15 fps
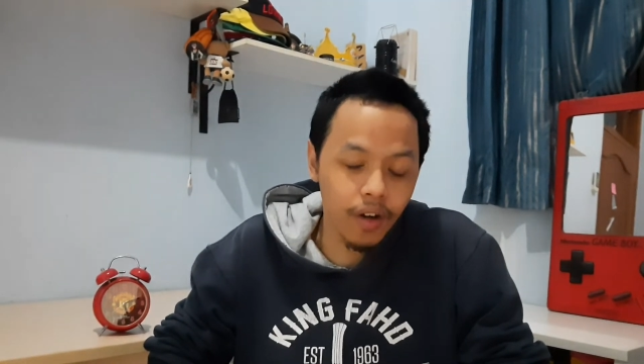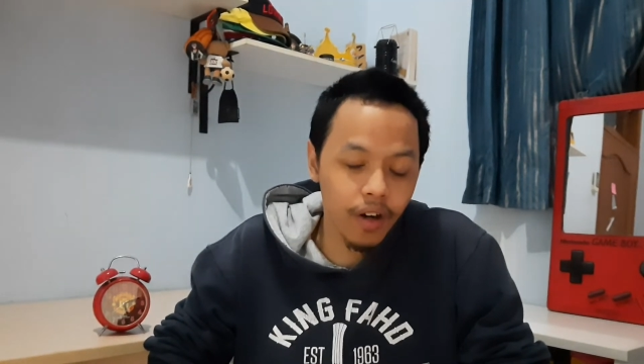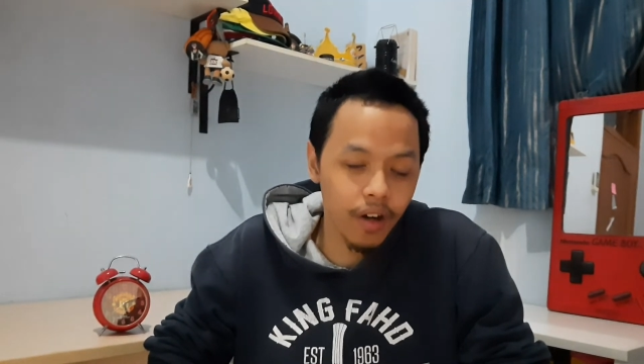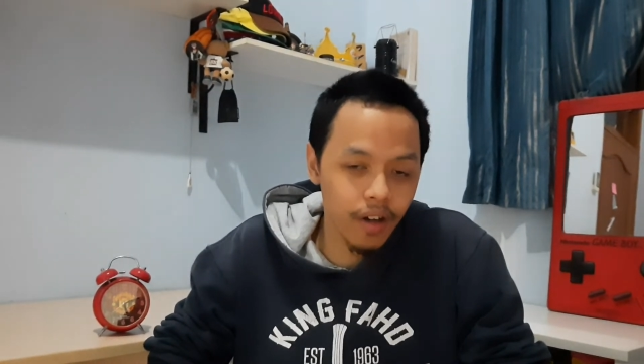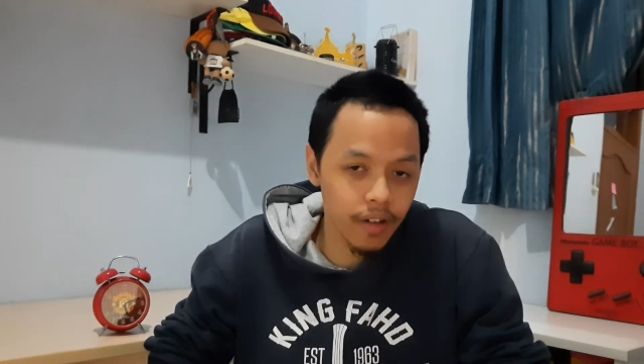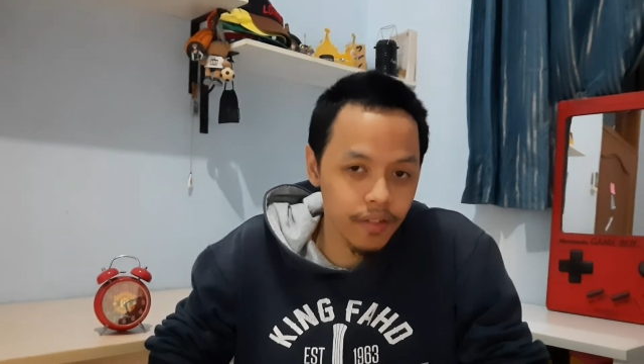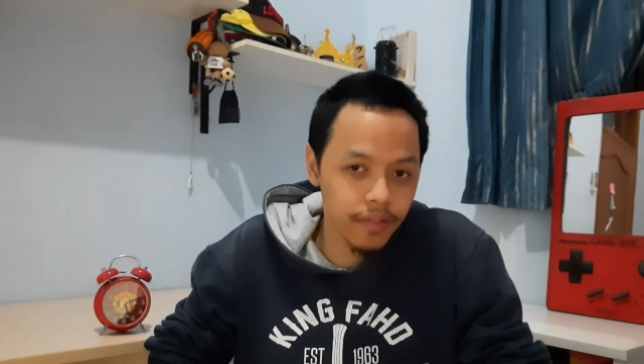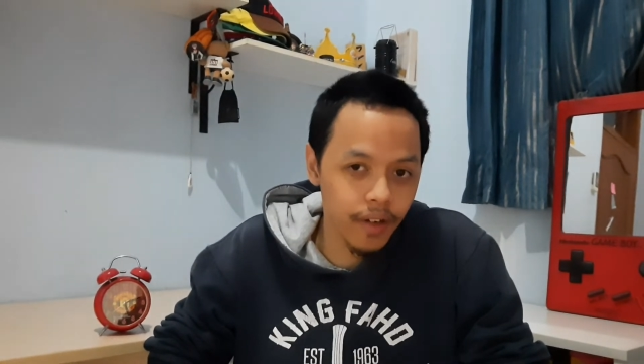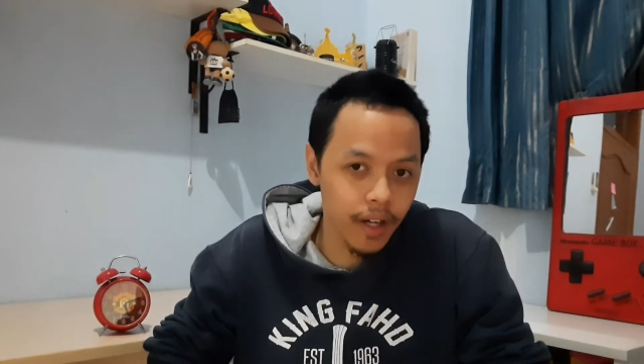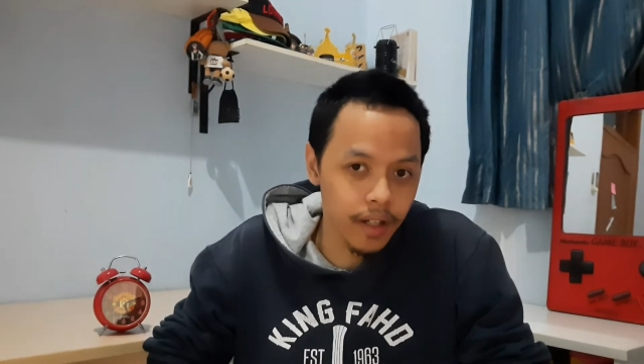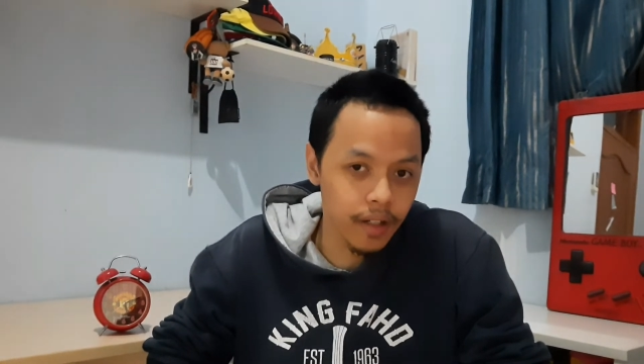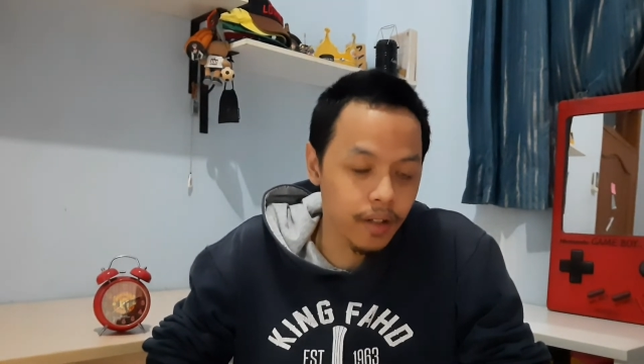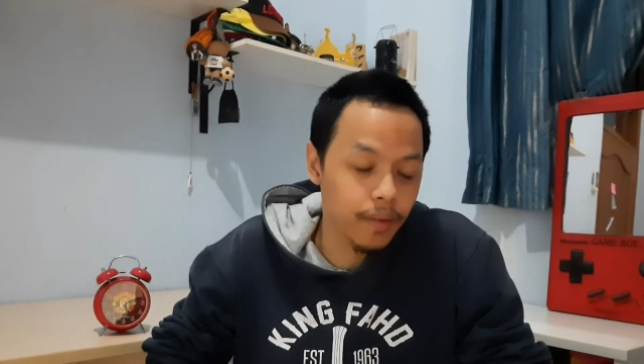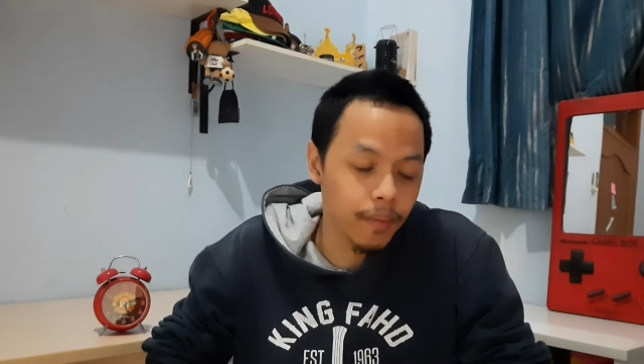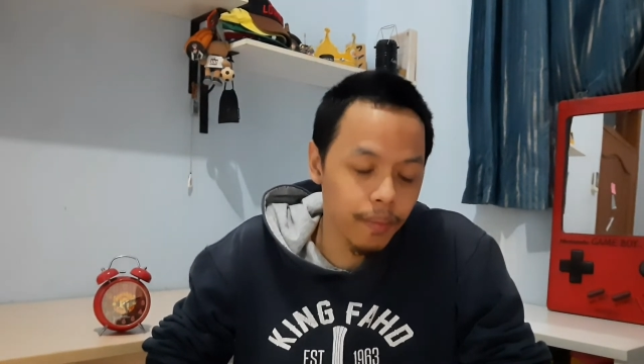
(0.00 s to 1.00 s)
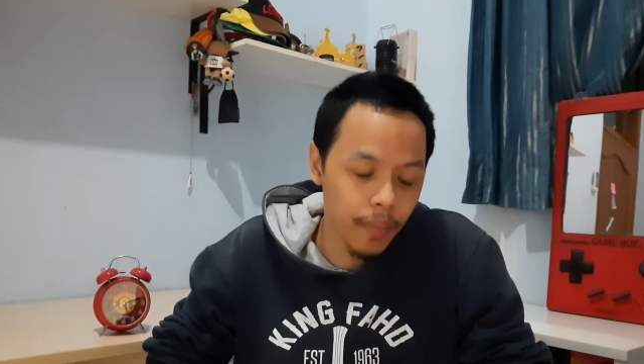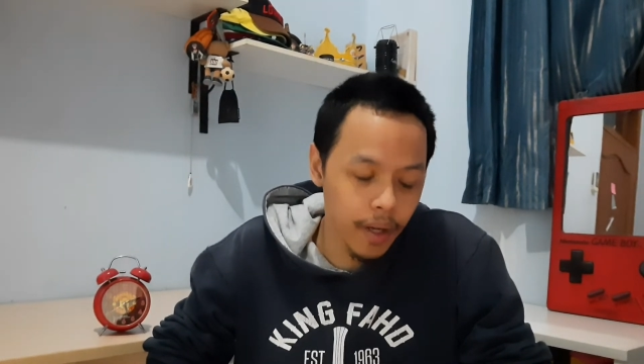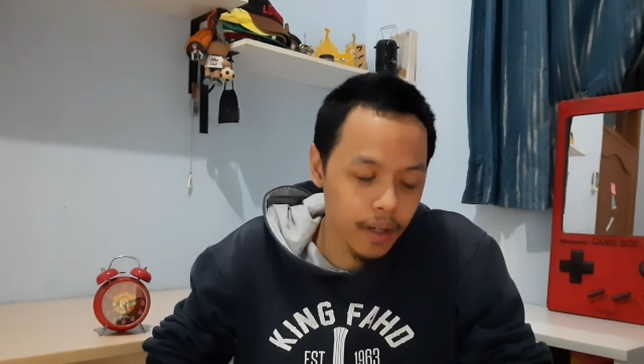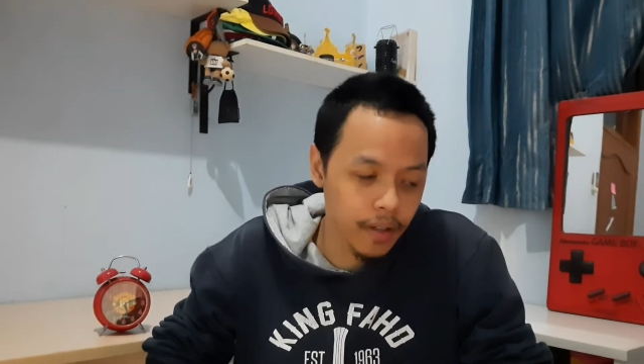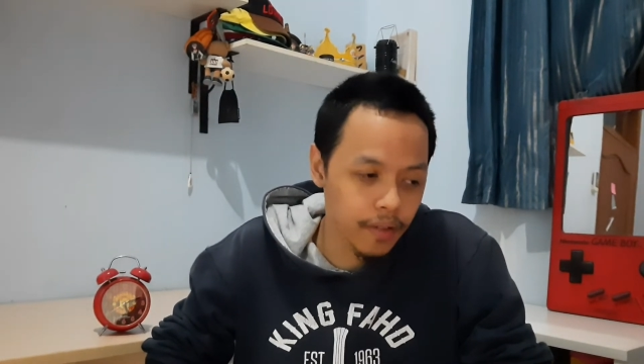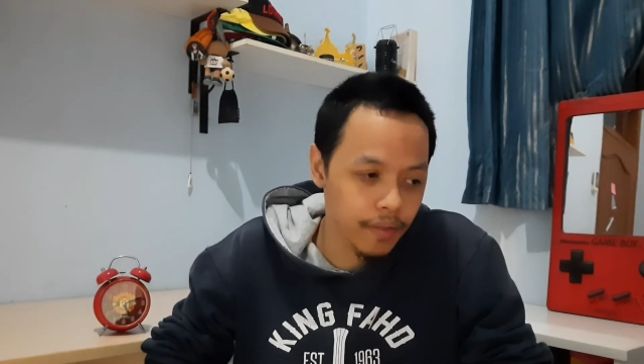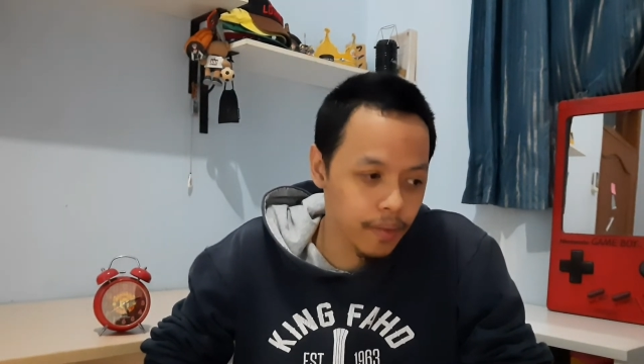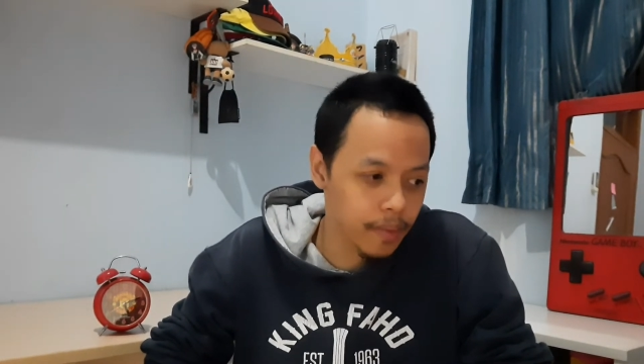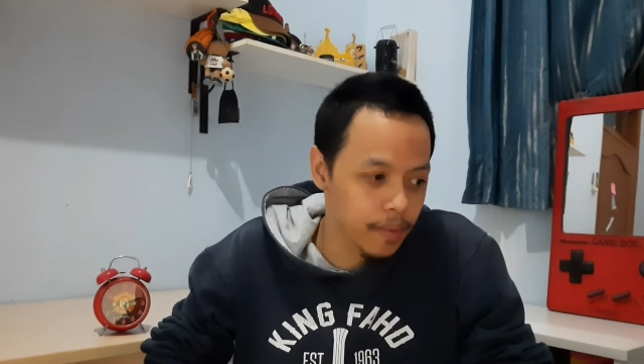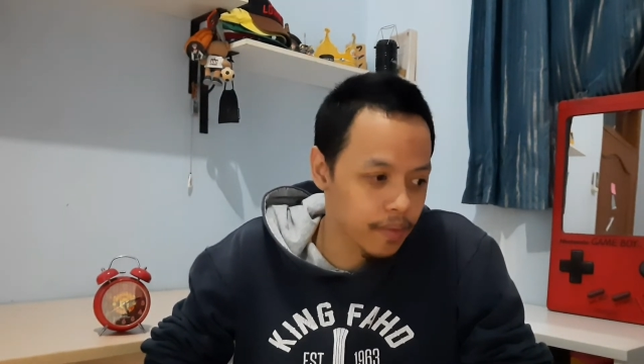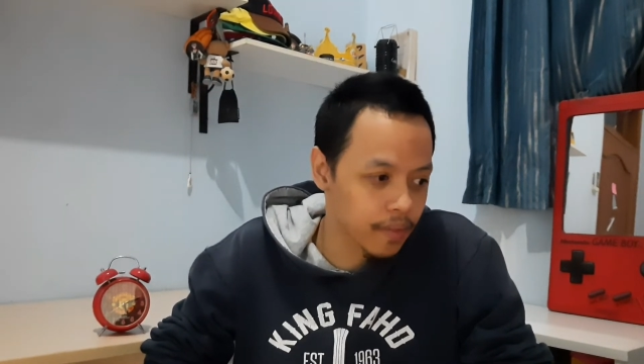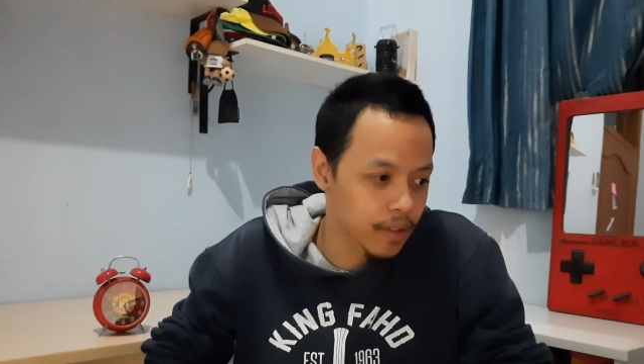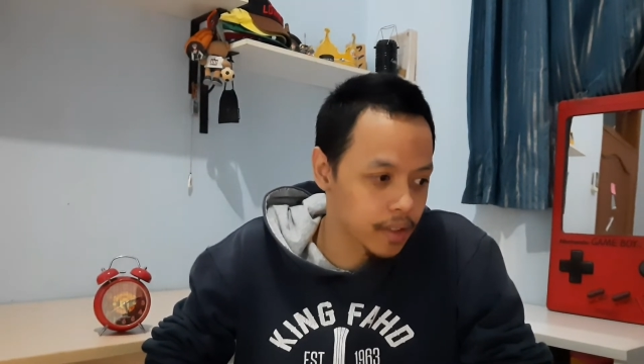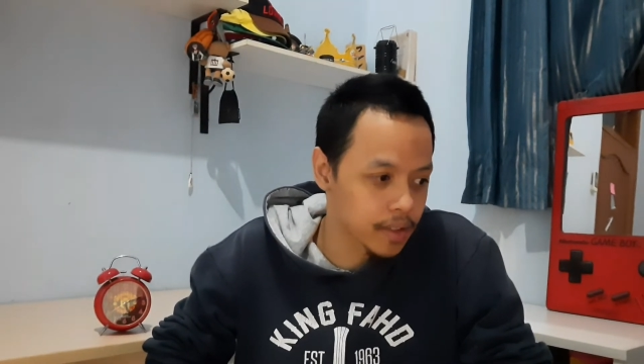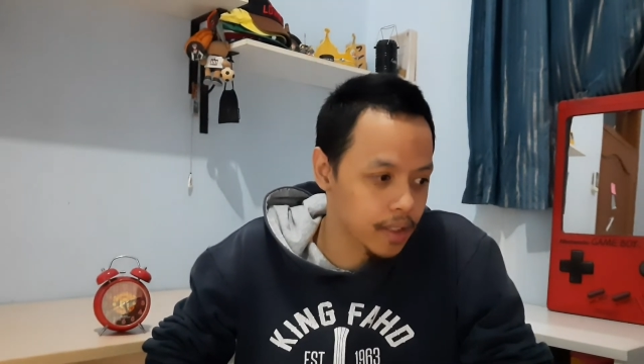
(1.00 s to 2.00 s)
on fire, better from the
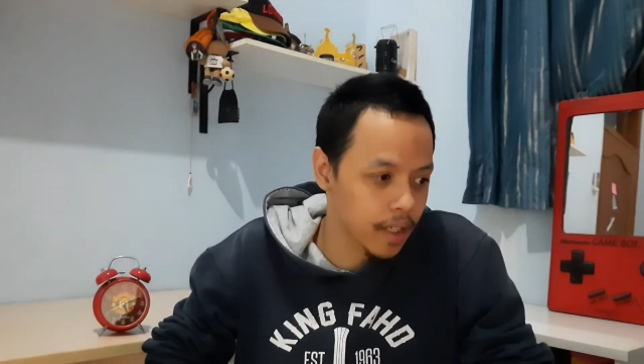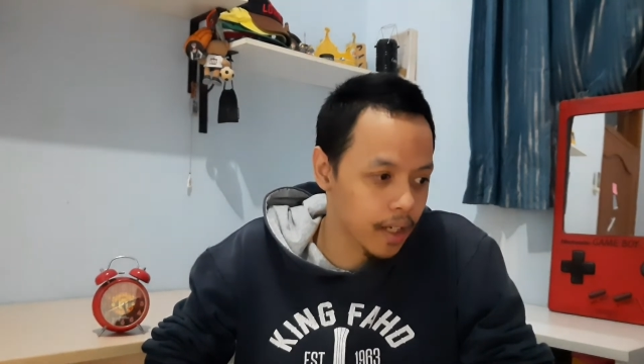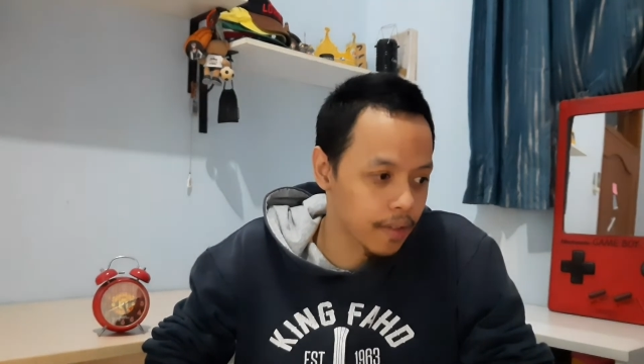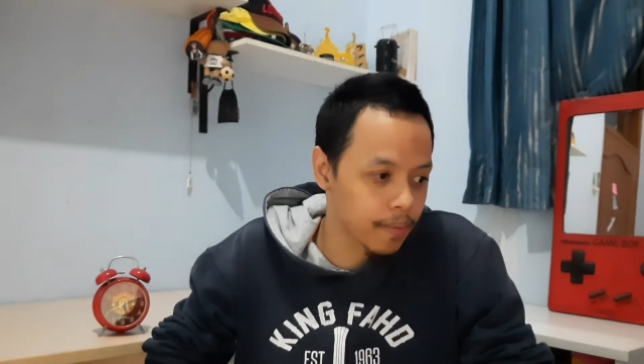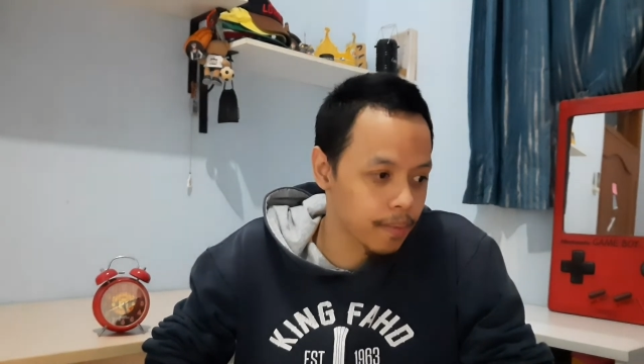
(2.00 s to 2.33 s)
first half.